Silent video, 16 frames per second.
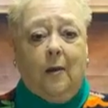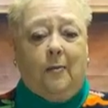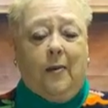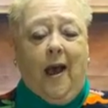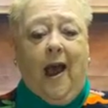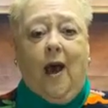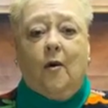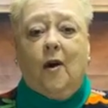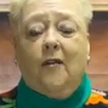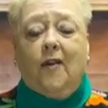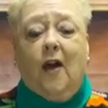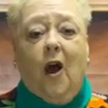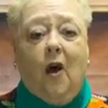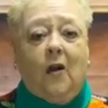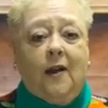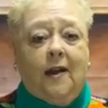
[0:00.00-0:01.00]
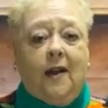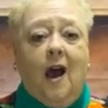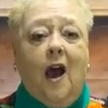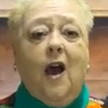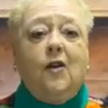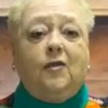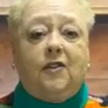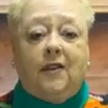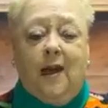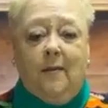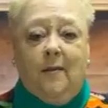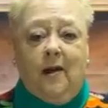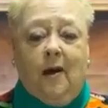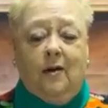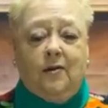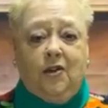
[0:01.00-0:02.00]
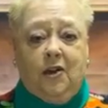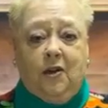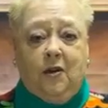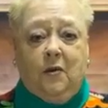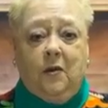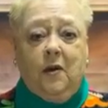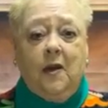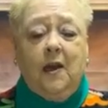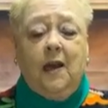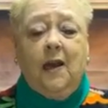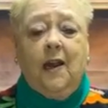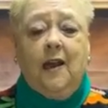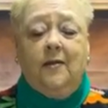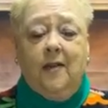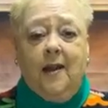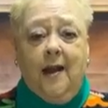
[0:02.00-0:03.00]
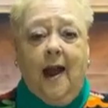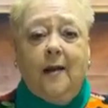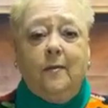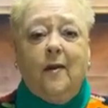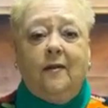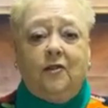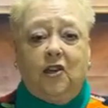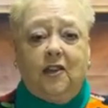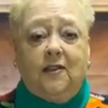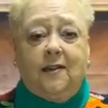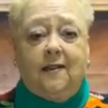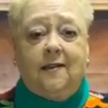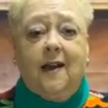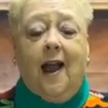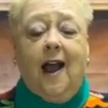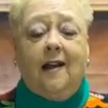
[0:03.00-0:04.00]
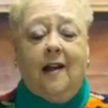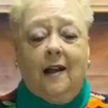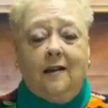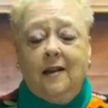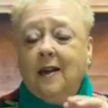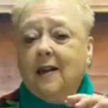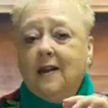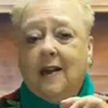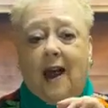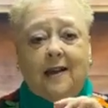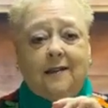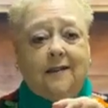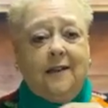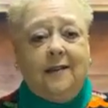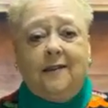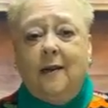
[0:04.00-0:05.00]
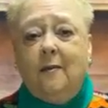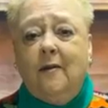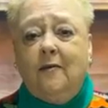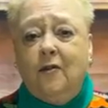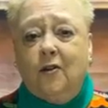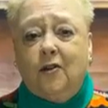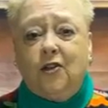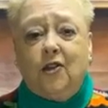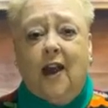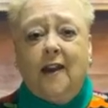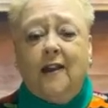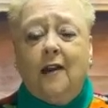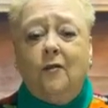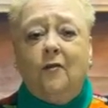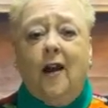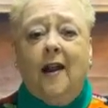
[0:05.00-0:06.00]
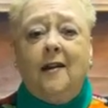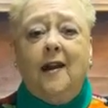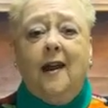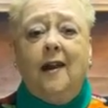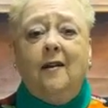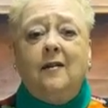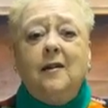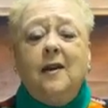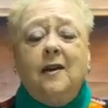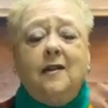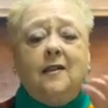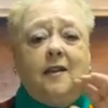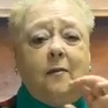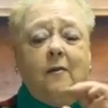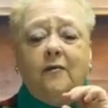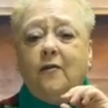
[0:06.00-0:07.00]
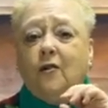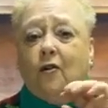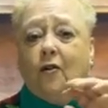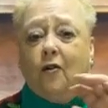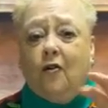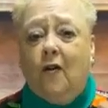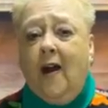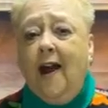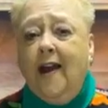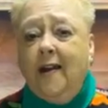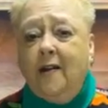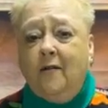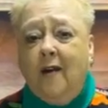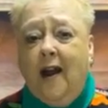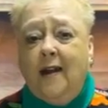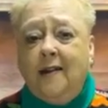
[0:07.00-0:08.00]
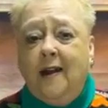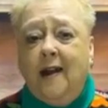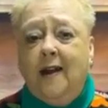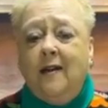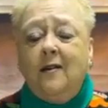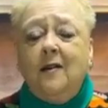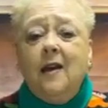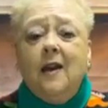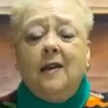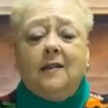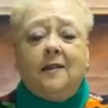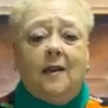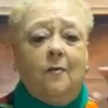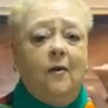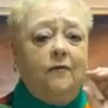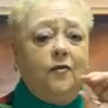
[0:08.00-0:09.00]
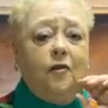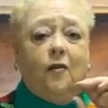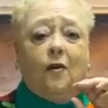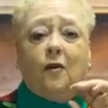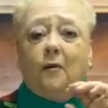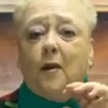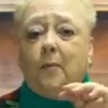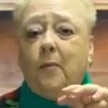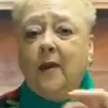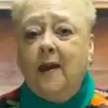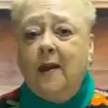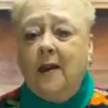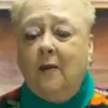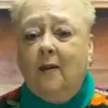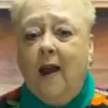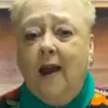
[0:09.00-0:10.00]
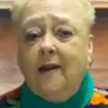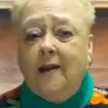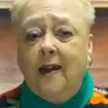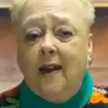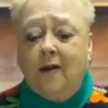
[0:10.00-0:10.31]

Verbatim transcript: The power of the Holy Ghost coming on you in the name of Jesus. I, I I see some of you are shaking right now. Some of you are crying right now. Some of you are repenting right